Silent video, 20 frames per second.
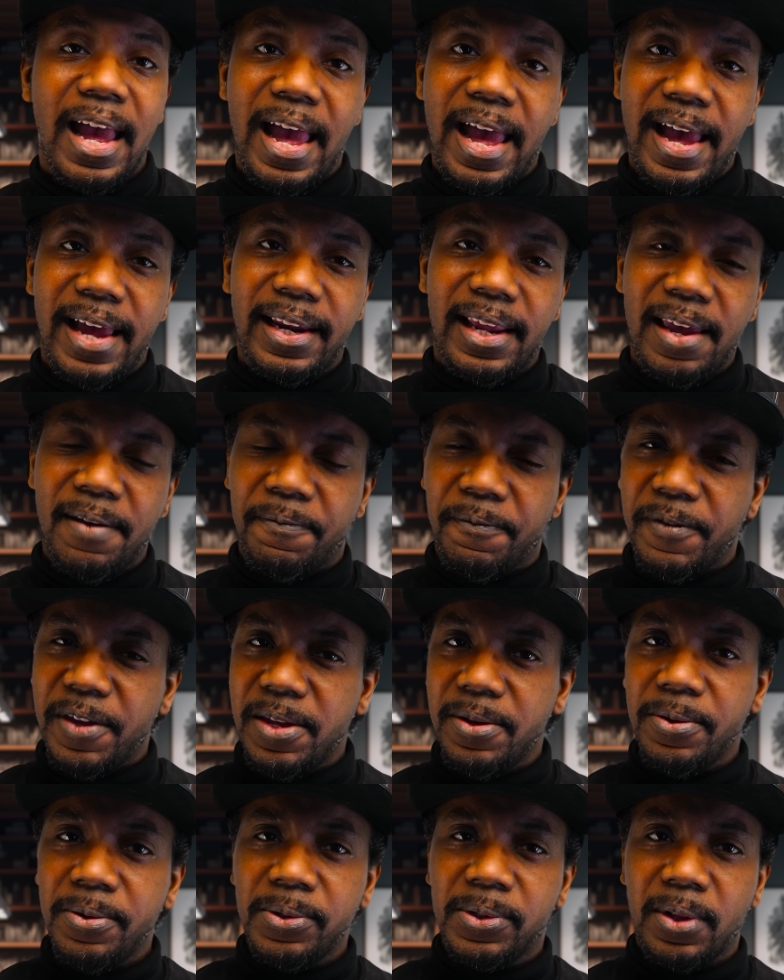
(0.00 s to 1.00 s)
and it
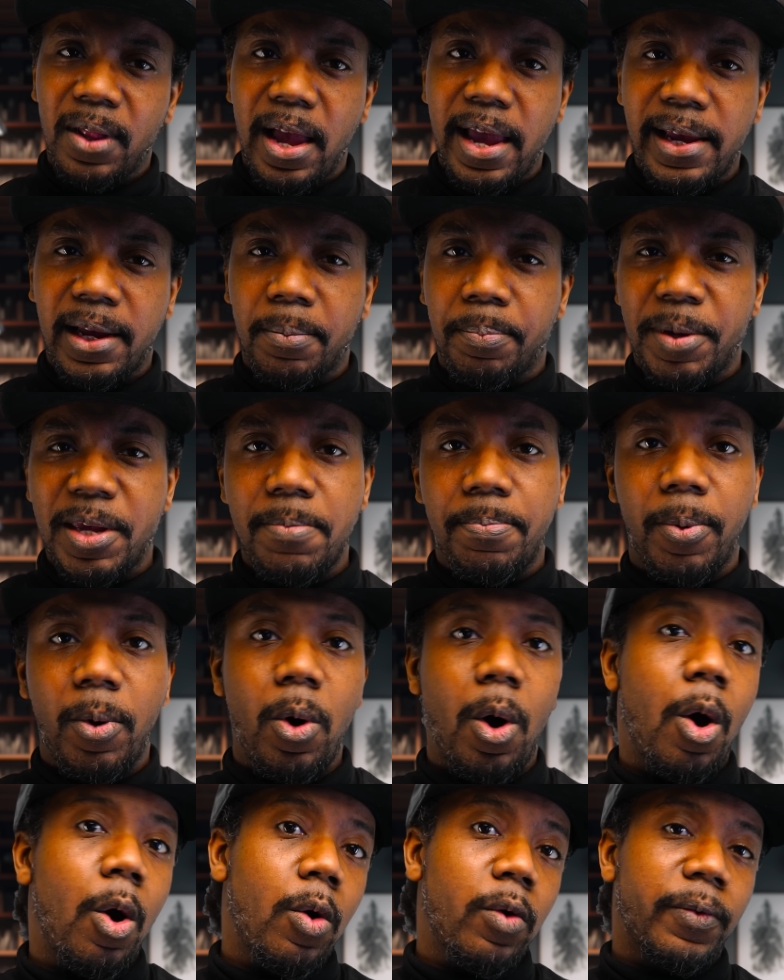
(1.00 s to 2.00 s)
feels like
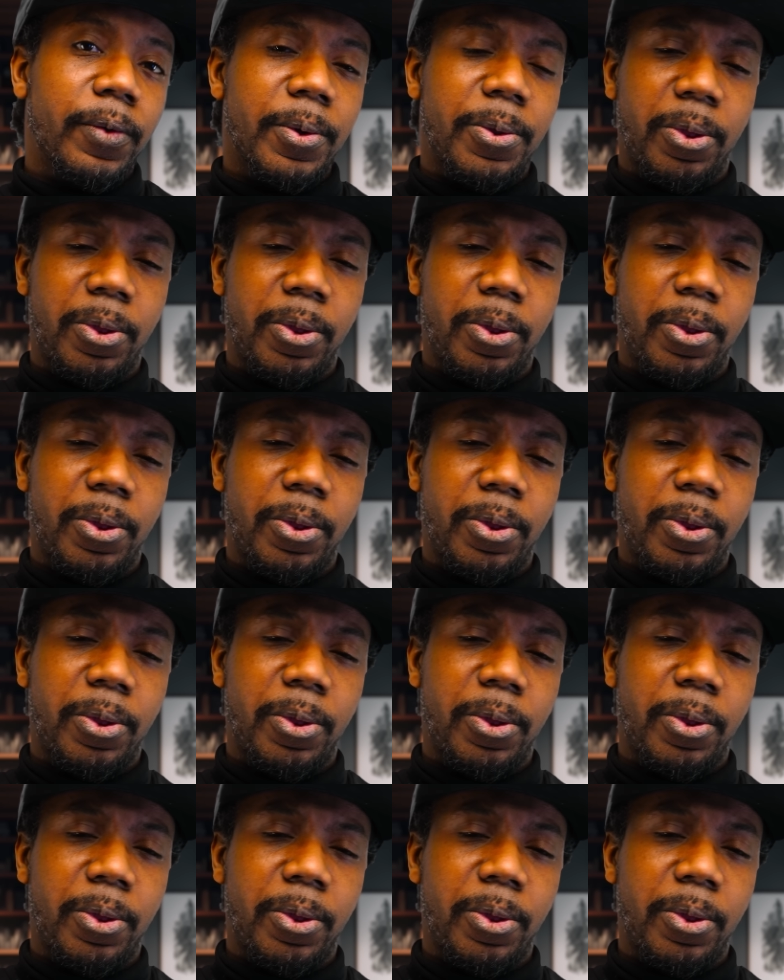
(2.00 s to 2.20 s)
people over